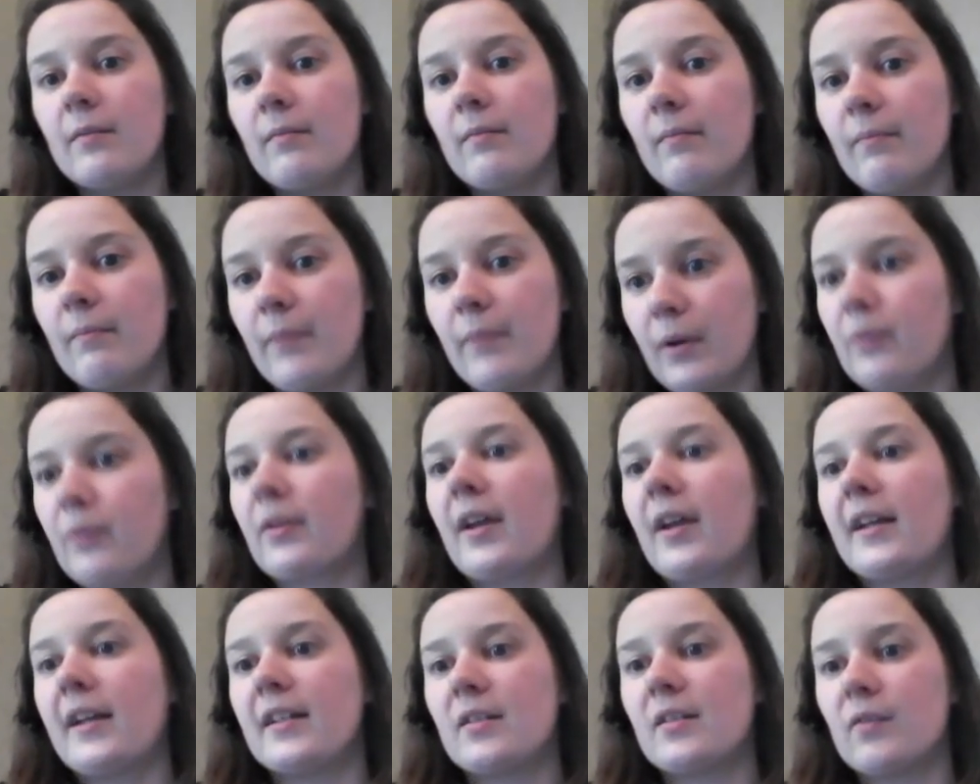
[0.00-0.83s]
both
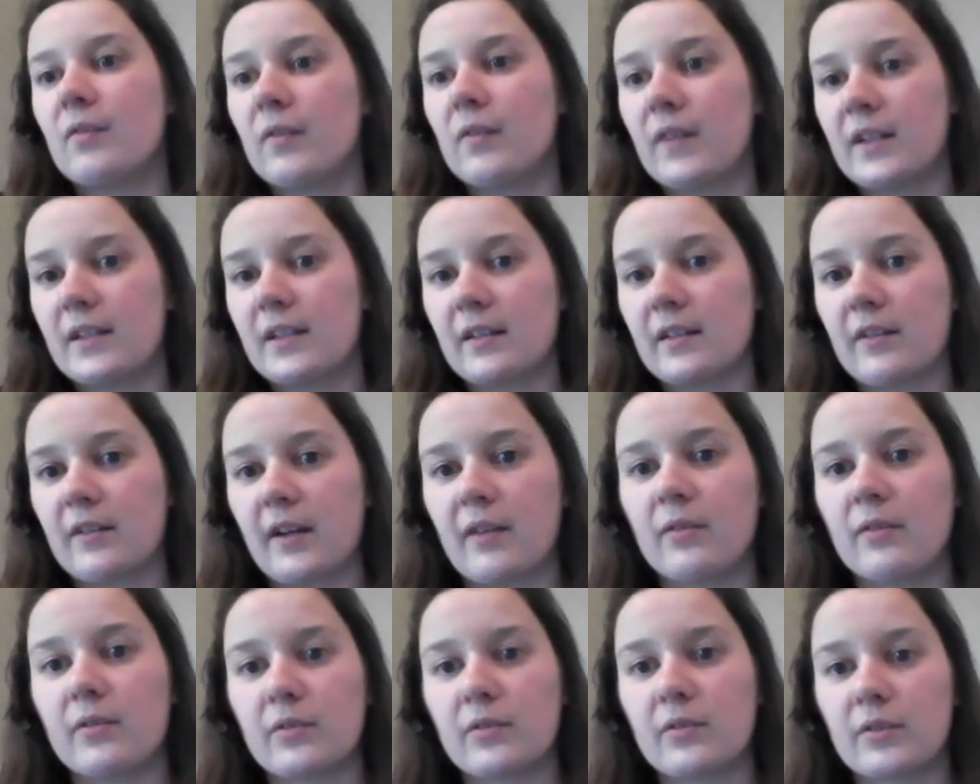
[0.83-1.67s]
kinds of events at
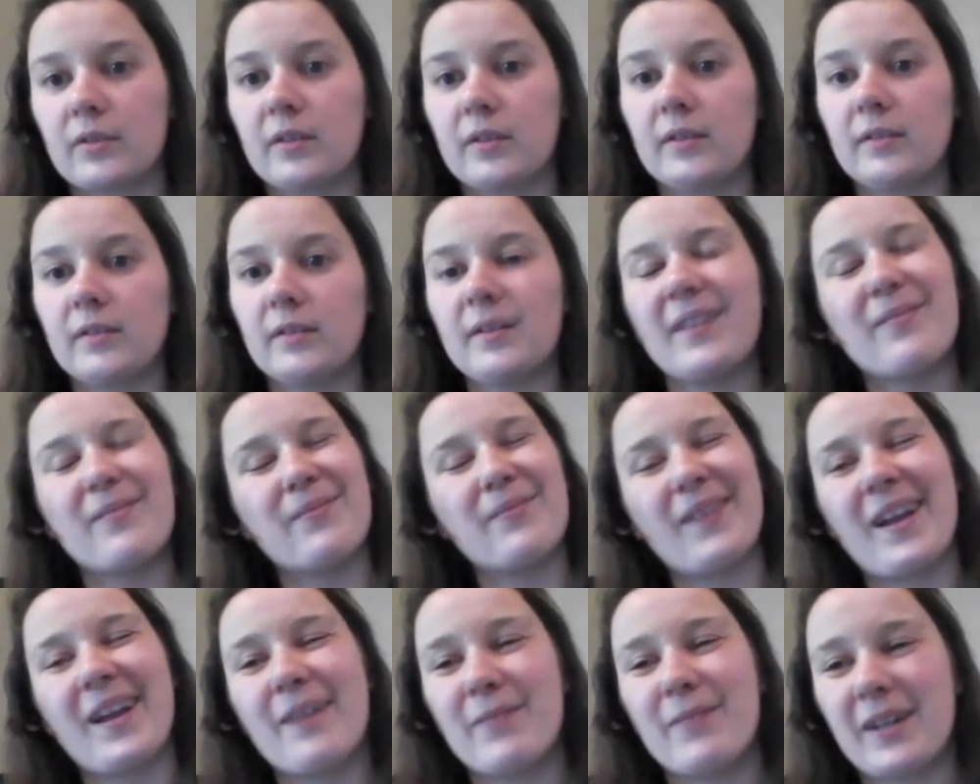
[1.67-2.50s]
ground control.
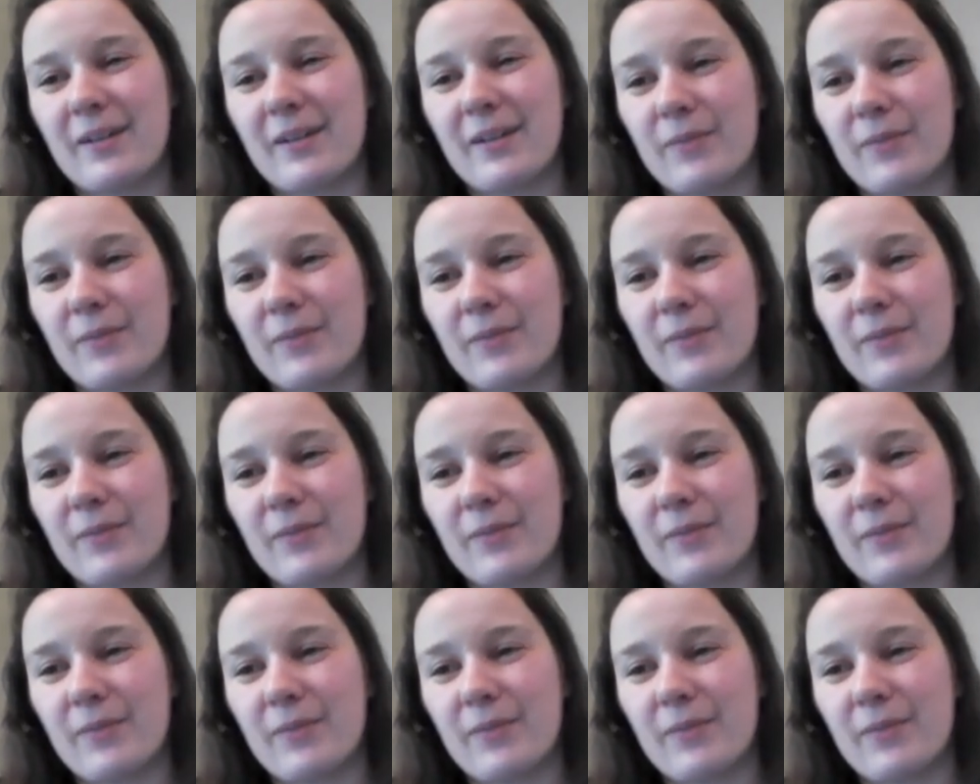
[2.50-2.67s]
I mean, I